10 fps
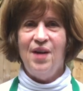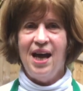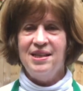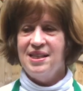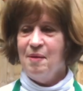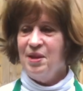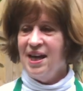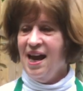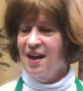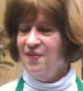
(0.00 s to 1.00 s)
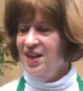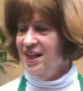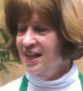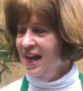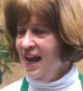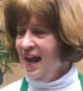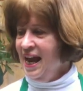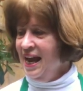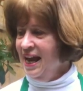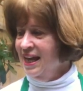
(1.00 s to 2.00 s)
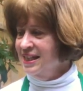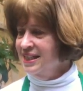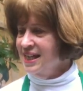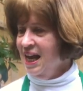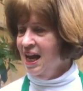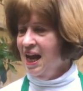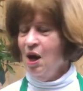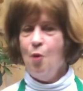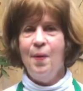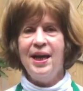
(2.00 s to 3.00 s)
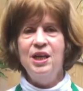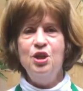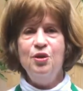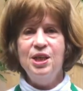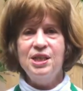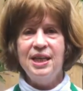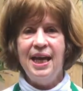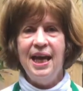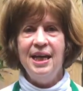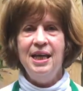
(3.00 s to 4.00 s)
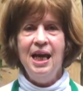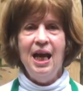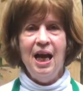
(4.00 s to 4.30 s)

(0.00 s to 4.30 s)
gotten something out of it. And I hope I can do this again